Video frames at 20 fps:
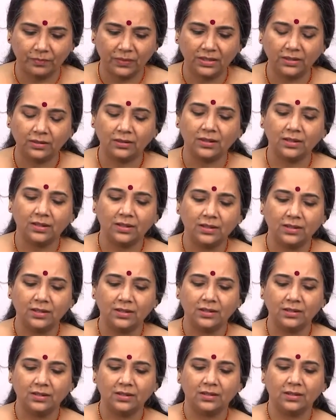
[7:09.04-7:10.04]
But
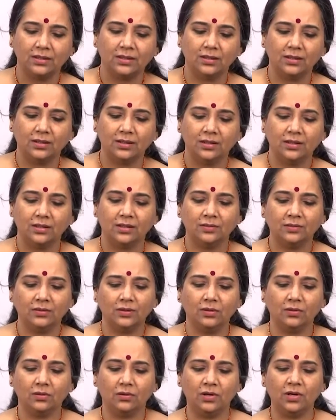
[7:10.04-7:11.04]
uh,
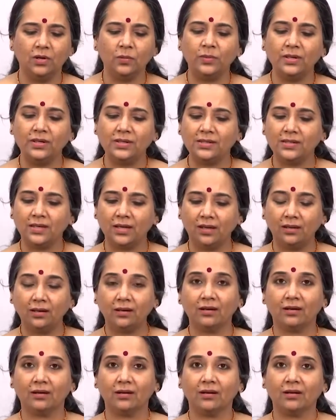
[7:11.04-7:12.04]
the ornaments are
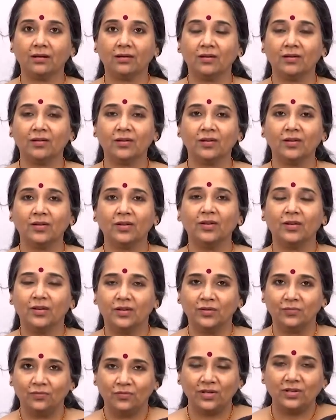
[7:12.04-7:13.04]

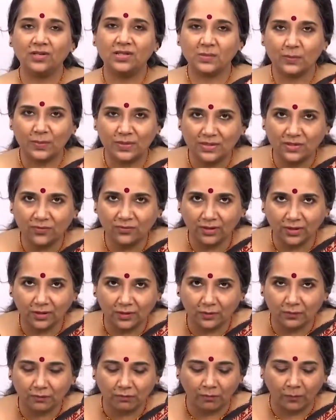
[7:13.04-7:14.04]
very specific.
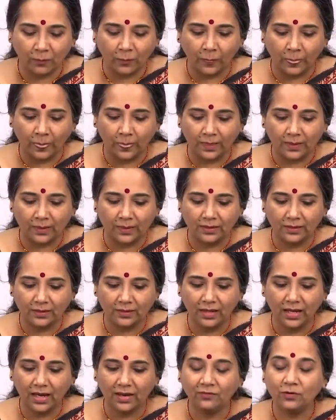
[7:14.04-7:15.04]

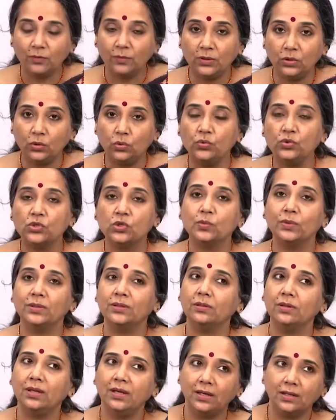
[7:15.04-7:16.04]
They have to be used
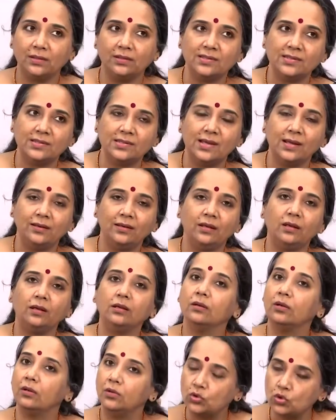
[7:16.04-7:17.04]
with great understanding
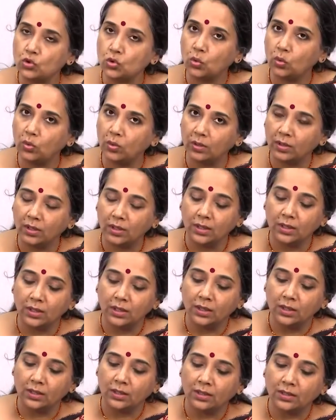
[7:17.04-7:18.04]
and control.
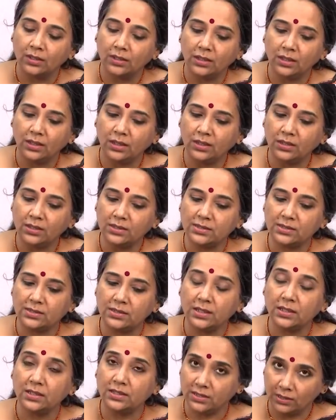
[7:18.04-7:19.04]
It is
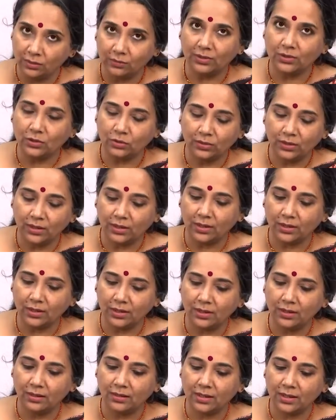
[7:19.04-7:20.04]
integral to the
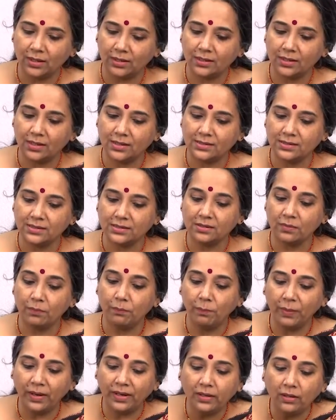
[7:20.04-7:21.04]
raga. Ragas
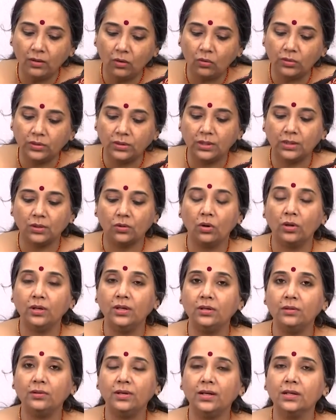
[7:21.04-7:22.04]
depend on the on
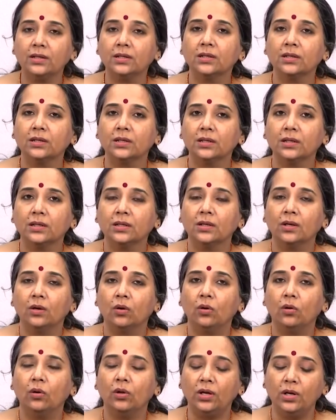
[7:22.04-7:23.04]
correct
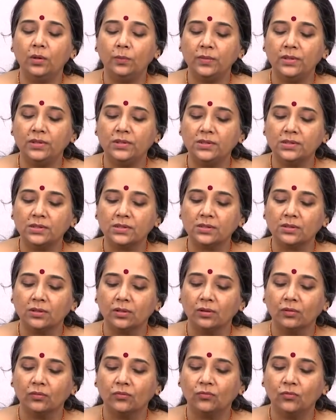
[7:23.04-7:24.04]
ornaments
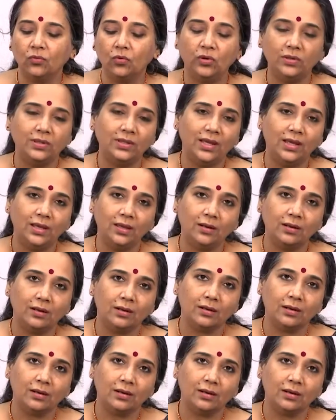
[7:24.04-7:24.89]
for their